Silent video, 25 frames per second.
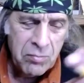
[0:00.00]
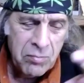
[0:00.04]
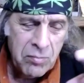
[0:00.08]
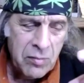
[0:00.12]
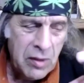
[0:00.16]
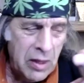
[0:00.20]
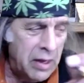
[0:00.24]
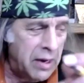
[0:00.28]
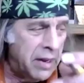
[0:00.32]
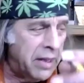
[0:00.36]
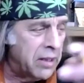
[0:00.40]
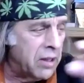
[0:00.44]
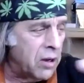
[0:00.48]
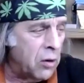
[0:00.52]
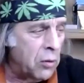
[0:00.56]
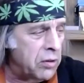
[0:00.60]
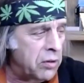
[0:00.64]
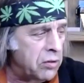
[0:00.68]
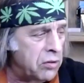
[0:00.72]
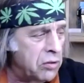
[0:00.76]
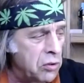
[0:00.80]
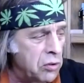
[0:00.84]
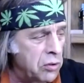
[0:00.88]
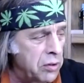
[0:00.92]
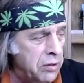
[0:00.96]
and I go
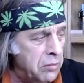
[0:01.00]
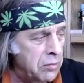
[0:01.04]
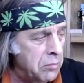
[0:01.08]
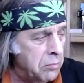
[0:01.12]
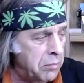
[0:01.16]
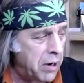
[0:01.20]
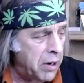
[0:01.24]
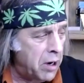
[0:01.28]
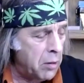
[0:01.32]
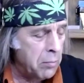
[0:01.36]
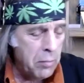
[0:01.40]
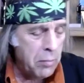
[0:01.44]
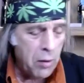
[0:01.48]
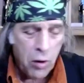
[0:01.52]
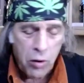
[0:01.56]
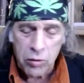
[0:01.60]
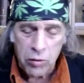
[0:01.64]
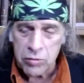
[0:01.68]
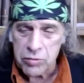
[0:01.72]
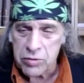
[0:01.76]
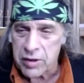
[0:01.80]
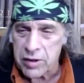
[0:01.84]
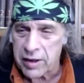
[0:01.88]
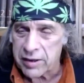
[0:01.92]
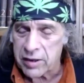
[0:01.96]
into it in bare
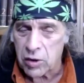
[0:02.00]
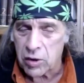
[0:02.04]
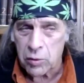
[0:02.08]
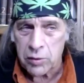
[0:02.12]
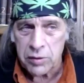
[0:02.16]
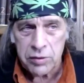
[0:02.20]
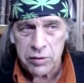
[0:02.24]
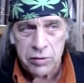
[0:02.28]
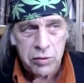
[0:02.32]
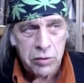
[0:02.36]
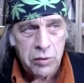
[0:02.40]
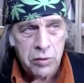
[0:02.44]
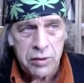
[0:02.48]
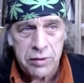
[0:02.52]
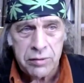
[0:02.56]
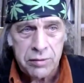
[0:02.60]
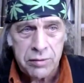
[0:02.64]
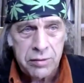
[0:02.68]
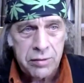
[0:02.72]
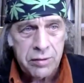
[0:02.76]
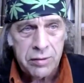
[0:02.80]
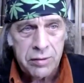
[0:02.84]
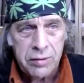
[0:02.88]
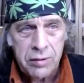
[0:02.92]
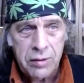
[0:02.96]
bones, I go into it
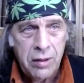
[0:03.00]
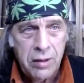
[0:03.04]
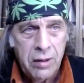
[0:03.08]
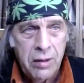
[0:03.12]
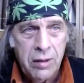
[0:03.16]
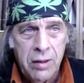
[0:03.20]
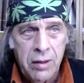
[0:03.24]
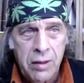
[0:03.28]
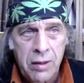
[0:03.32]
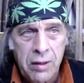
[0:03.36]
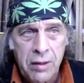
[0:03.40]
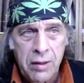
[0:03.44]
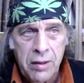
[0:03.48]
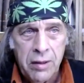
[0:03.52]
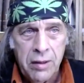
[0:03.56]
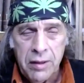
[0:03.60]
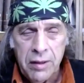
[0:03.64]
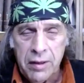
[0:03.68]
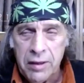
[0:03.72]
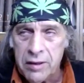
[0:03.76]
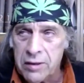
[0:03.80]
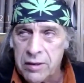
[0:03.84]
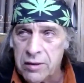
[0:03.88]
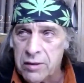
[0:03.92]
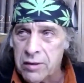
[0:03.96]

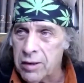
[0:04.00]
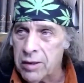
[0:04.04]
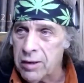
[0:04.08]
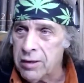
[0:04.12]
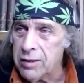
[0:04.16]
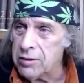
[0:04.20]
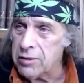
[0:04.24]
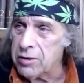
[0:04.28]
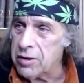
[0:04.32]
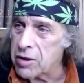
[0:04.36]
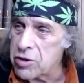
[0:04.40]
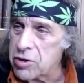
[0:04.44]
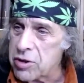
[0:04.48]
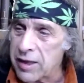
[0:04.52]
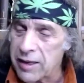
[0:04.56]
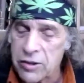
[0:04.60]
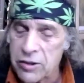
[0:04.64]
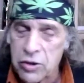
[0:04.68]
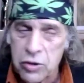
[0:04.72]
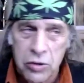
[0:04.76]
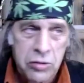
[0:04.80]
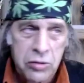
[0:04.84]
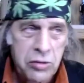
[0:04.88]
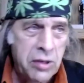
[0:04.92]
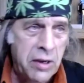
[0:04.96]
in uh,
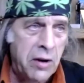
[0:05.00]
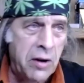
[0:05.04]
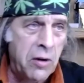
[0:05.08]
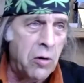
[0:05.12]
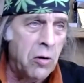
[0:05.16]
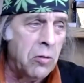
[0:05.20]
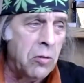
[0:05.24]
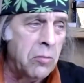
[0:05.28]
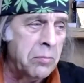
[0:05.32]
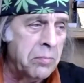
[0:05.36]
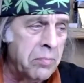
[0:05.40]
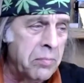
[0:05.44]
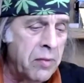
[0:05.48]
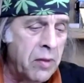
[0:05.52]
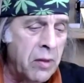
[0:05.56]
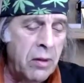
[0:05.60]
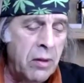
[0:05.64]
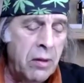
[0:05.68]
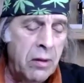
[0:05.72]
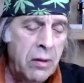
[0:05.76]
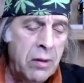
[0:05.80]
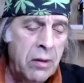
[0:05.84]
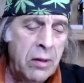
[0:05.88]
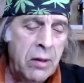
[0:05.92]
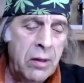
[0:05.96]
essential tarot.
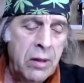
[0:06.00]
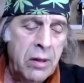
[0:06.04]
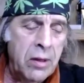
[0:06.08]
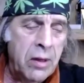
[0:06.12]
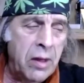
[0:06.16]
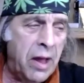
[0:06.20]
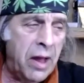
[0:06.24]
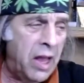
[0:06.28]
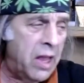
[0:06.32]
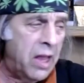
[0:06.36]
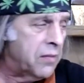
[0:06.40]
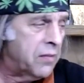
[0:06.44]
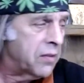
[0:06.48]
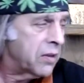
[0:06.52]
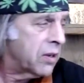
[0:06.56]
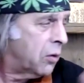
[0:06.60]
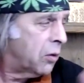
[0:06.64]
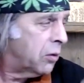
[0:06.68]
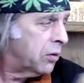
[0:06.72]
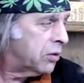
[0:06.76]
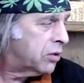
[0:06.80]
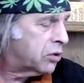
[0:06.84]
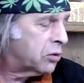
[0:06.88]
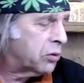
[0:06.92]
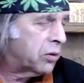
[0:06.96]
I even go
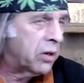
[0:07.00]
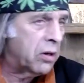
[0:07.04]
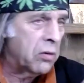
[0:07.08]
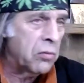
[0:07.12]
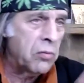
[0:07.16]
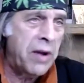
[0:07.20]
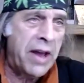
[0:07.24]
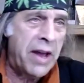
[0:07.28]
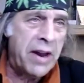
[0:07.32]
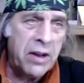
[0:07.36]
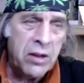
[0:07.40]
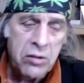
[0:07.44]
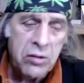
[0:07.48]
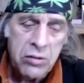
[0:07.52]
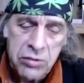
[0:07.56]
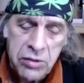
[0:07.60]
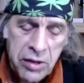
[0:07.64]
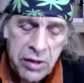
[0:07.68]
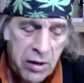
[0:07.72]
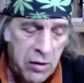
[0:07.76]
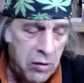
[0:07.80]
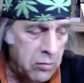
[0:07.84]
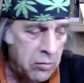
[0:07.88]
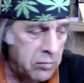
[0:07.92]
into it in radical tarot.